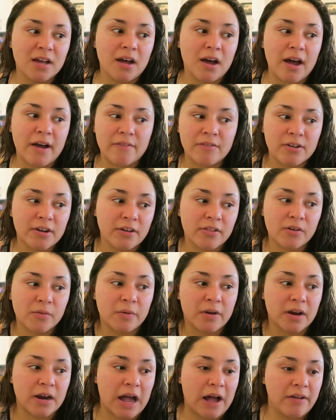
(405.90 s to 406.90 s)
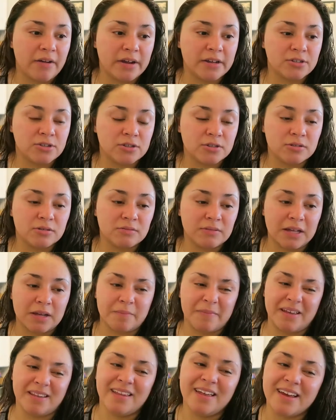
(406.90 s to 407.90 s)
every other workout I do, like,
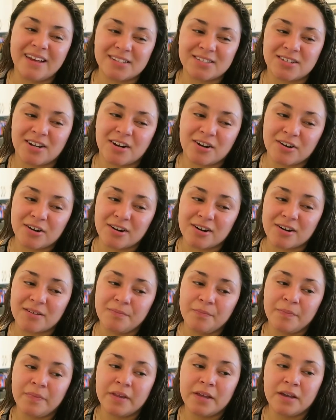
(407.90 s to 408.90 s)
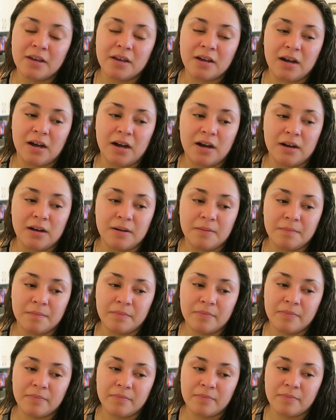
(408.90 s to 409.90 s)
my legs hurt, um,
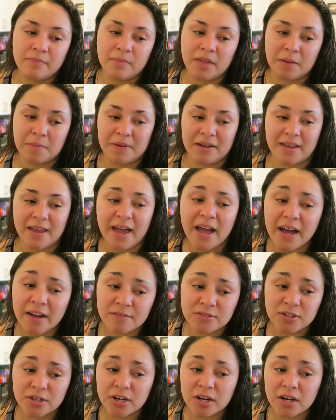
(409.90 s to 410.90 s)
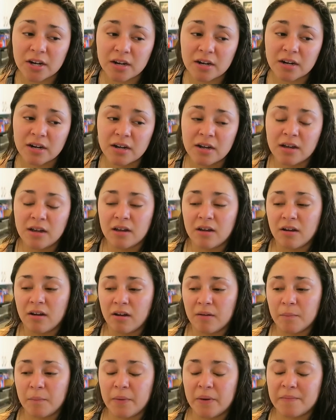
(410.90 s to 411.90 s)
like, my calves hurt,
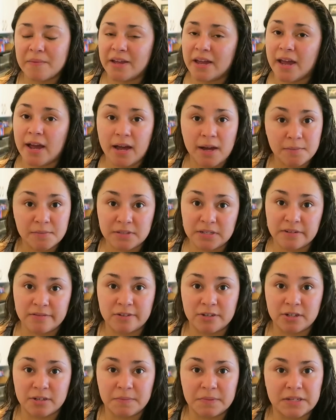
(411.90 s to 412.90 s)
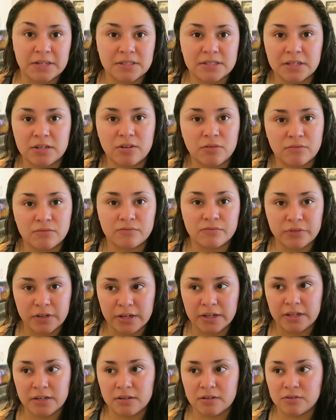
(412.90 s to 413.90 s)
but my abs never hurt because I don't
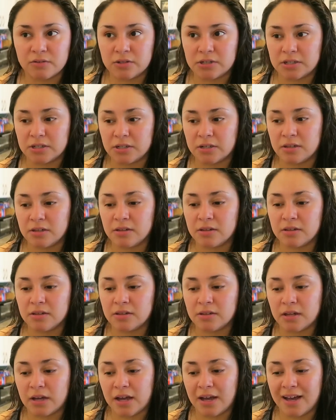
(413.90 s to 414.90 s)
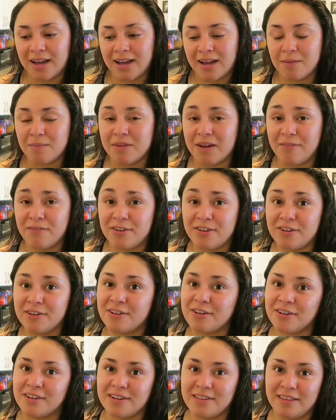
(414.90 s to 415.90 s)
run or I'm not very
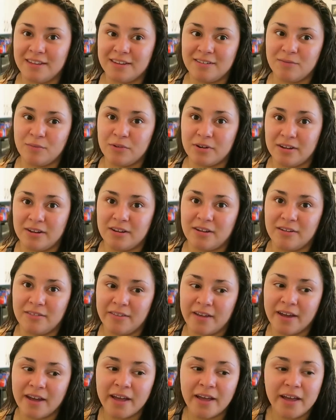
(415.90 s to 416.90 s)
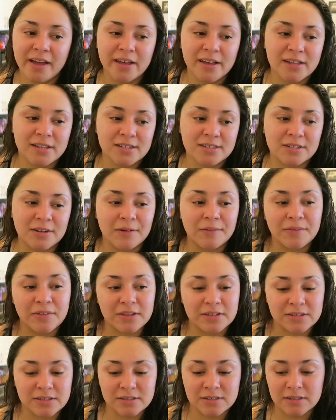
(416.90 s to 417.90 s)
good at, like, working on that. So
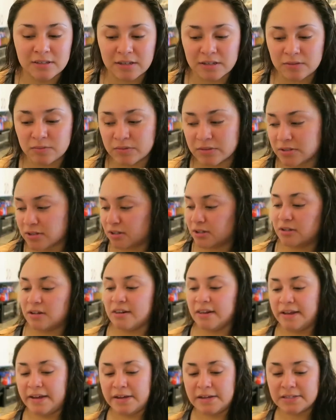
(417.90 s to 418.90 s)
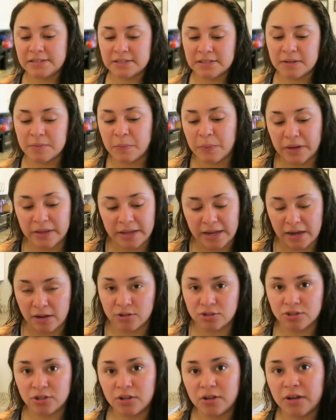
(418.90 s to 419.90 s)
this, this was a good class. But yeah, I'll
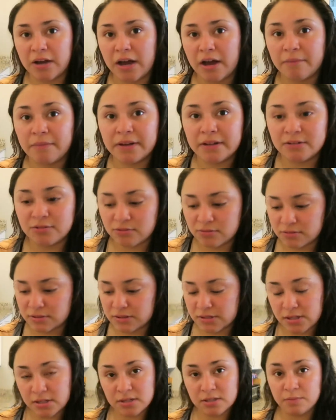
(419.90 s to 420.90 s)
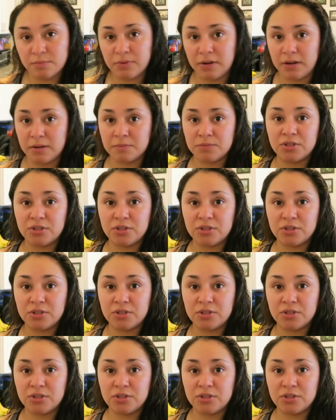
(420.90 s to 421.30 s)
show you how I do this um,